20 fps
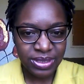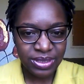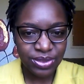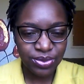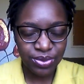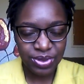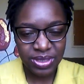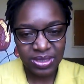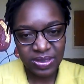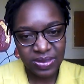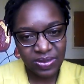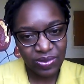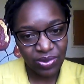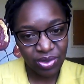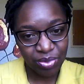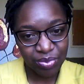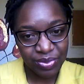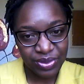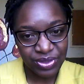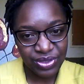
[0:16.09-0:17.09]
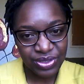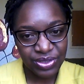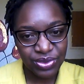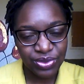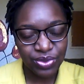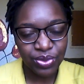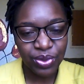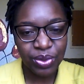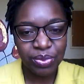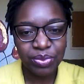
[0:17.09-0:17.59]
So this is going to be just,
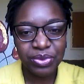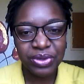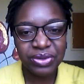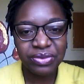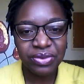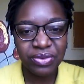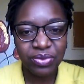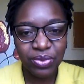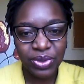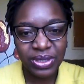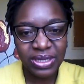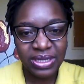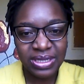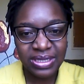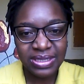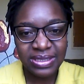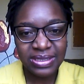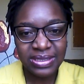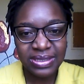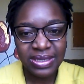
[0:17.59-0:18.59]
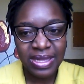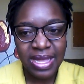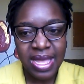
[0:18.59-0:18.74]
a brief of what it is.